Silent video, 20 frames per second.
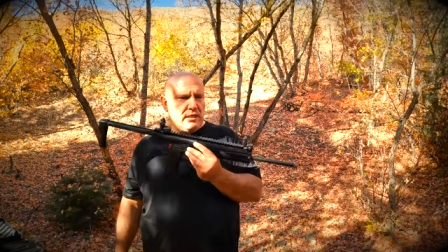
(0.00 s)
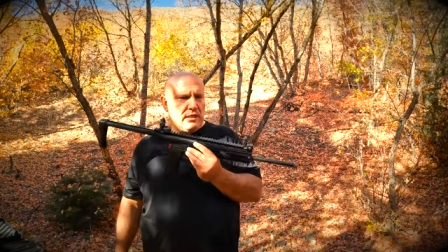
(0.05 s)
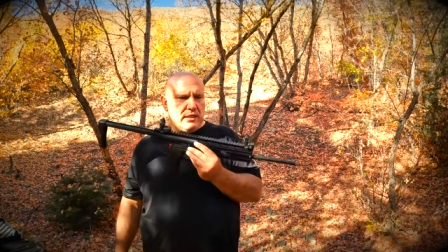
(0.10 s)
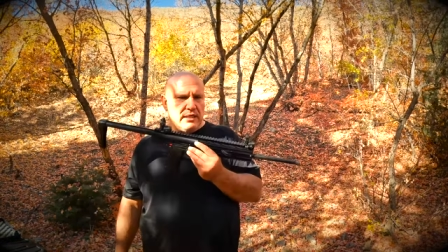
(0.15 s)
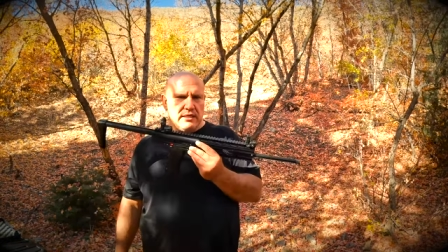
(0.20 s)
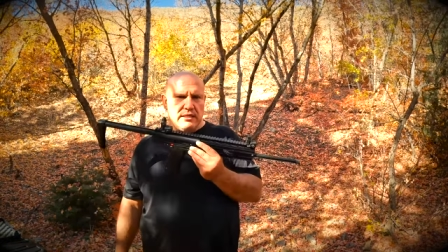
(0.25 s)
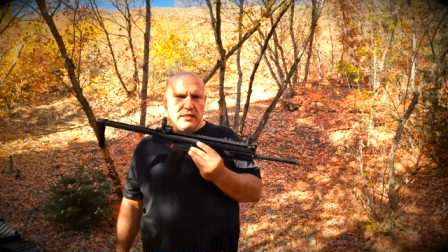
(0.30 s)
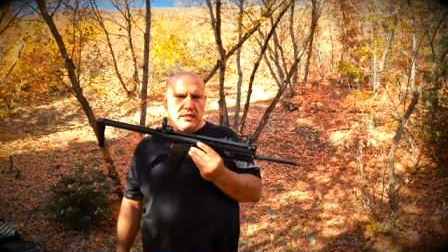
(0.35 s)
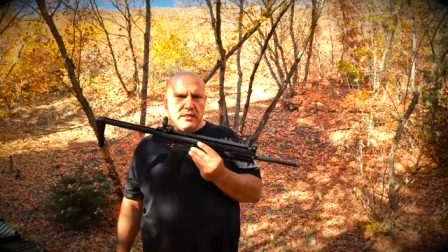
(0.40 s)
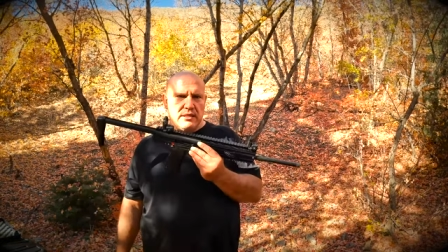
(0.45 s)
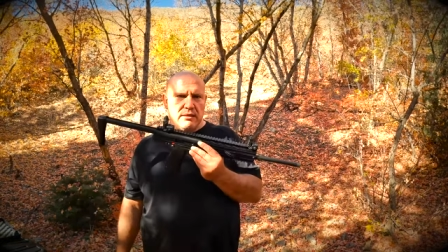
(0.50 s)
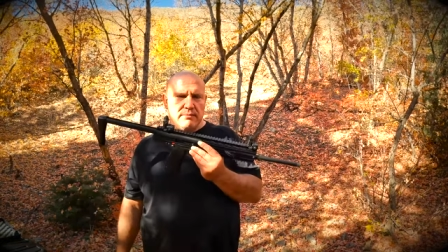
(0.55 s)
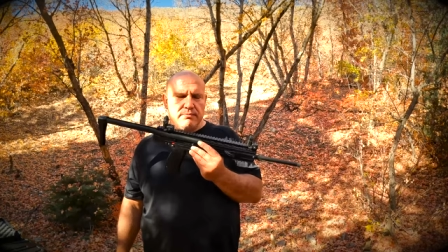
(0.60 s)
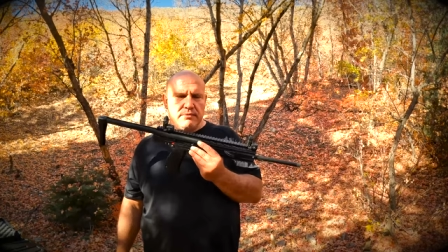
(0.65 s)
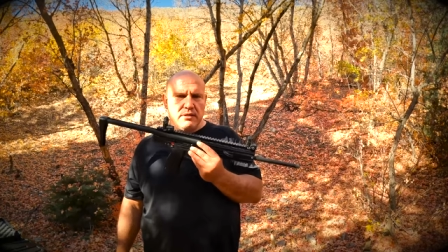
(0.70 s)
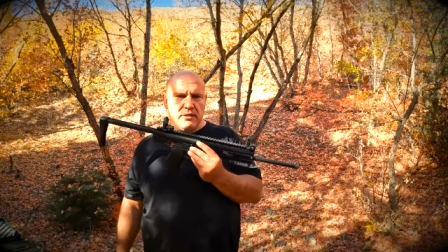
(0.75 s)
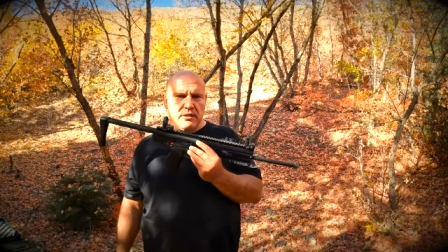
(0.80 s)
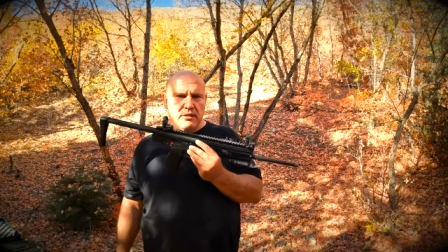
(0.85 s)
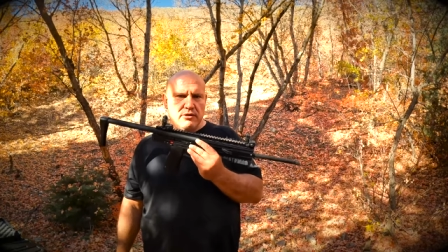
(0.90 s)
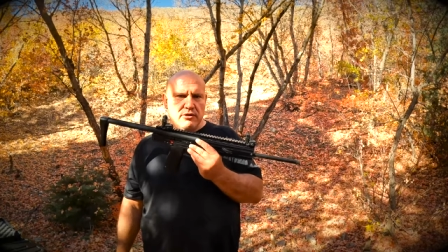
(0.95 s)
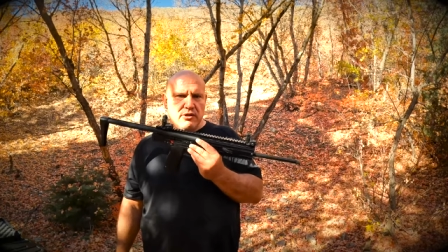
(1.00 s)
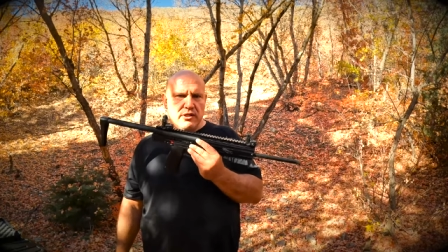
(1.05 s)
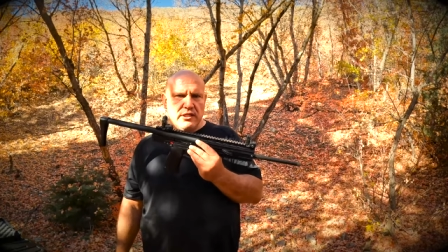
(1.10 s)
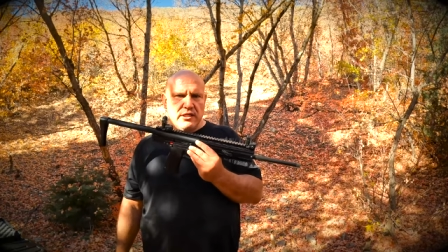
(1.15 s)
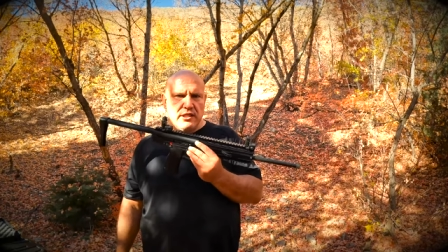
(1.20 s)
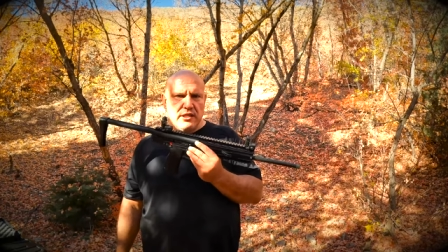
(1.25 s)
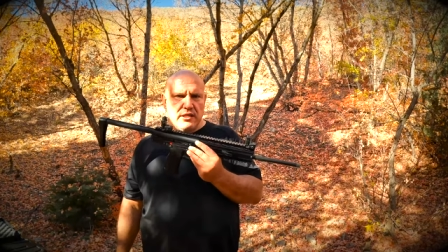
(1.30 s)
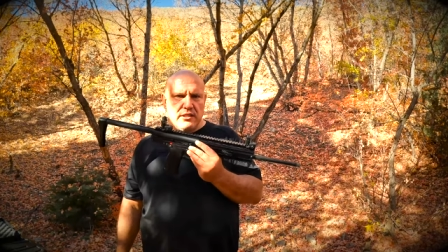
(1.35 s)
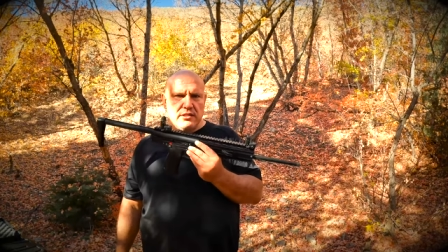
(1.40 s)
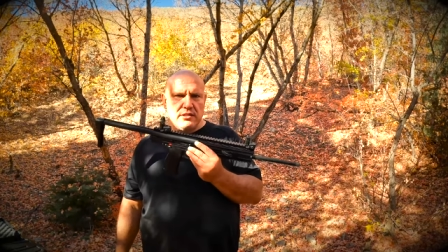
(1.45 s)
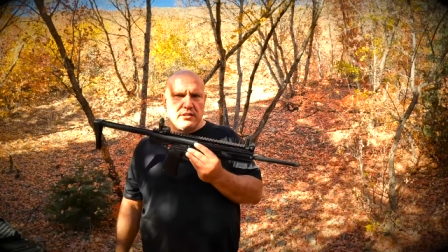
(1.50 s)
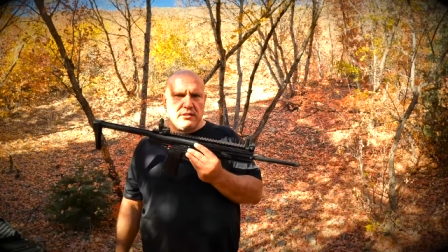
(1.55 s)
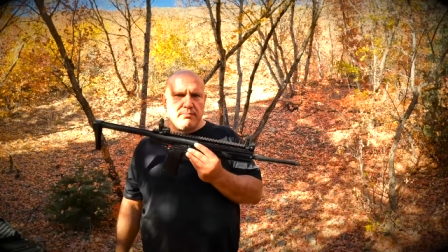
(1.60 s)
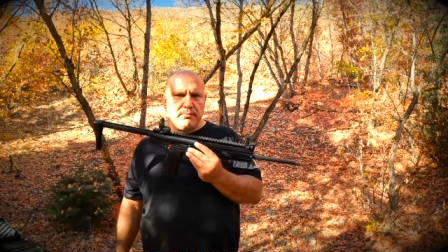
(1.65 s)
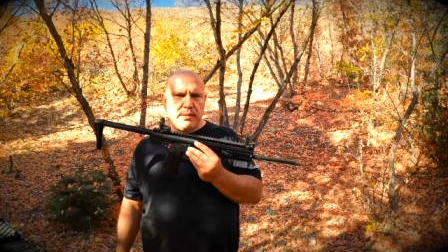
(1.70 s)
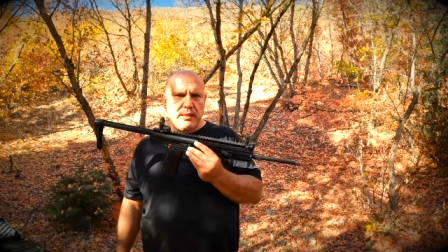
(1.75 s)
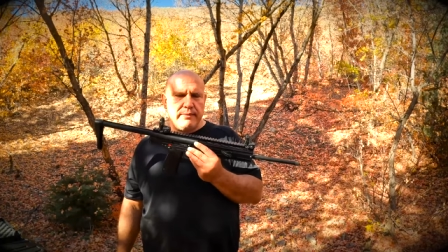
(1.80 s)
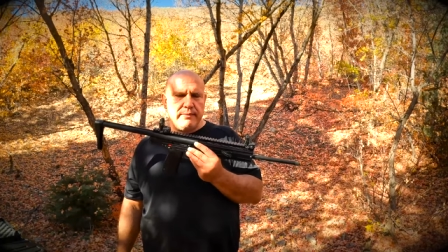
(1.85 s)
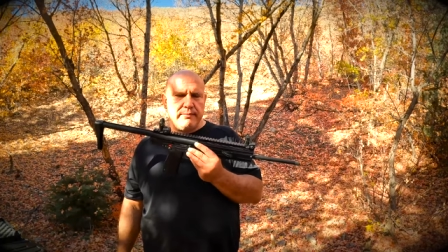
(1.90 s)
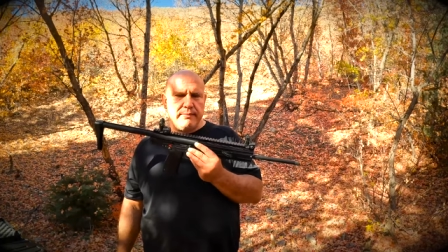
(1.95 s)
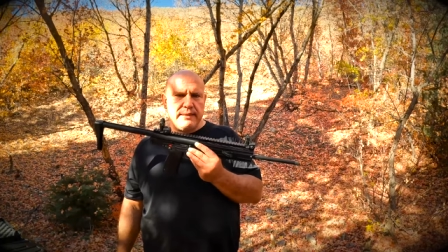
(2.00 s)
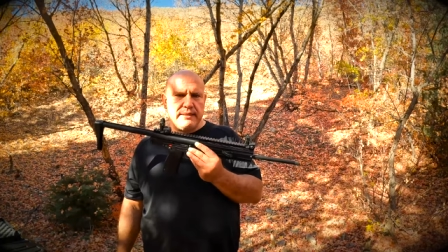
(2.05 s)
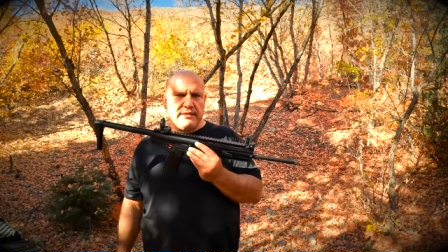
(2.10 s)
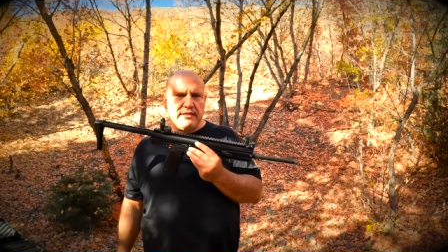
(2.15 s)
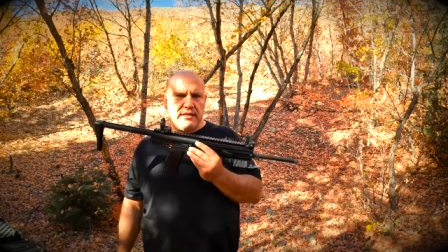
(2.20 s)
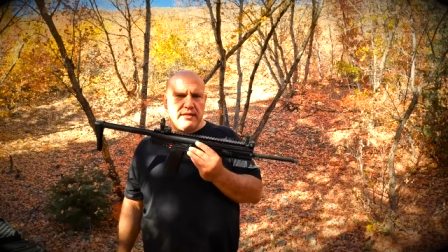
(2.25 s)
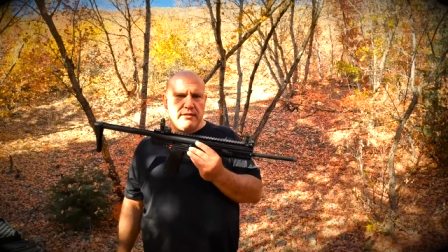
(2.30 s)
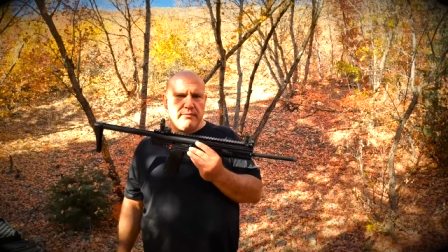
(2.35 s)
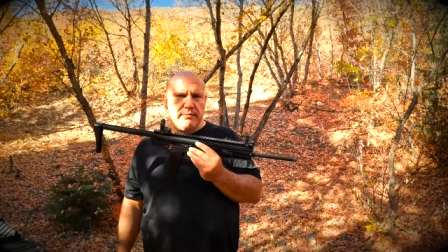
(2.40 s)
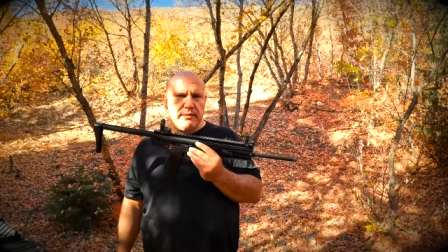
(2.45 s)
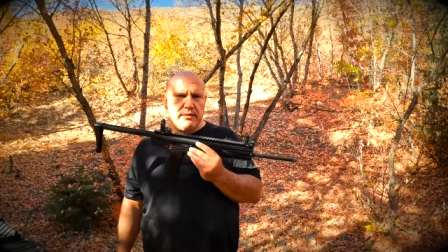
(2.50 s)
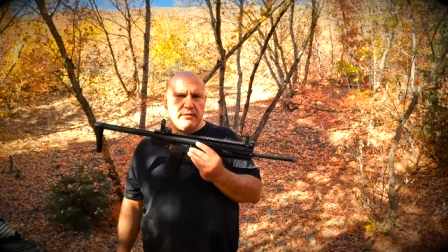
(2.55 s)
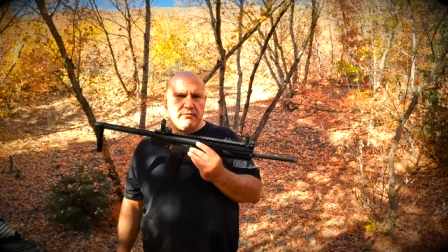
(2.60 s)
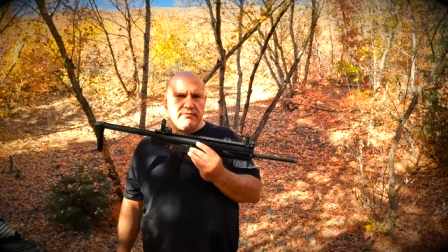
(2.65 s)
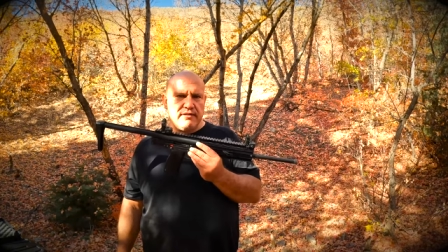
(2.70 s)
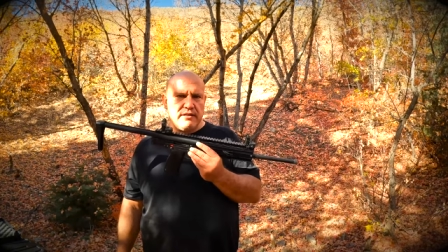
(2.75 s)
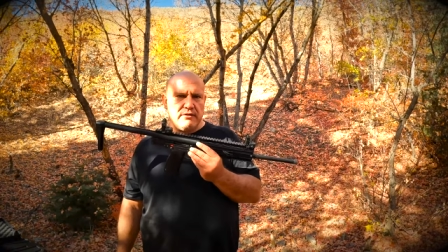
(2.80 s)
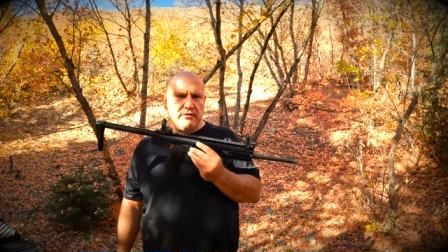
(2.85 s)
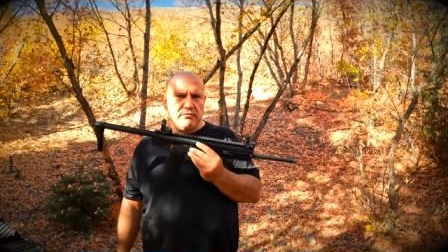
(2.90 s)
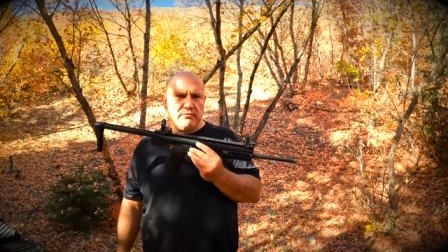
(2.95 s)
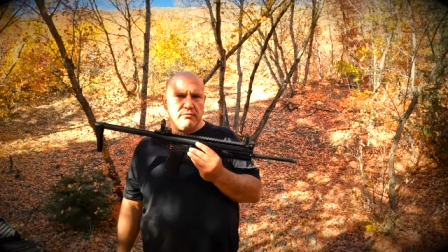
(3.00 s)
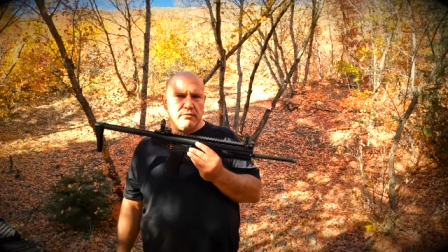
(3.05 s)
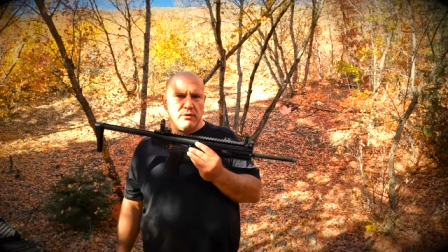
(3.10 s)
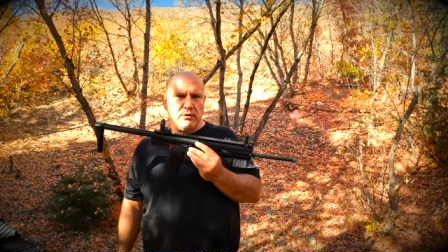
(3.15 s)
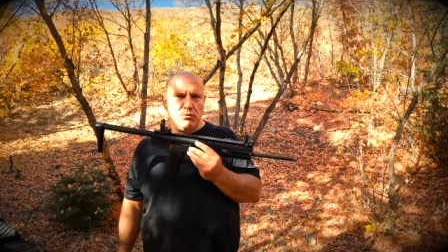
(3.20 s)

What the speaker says: I think up to 100 yards is probably about the limit of how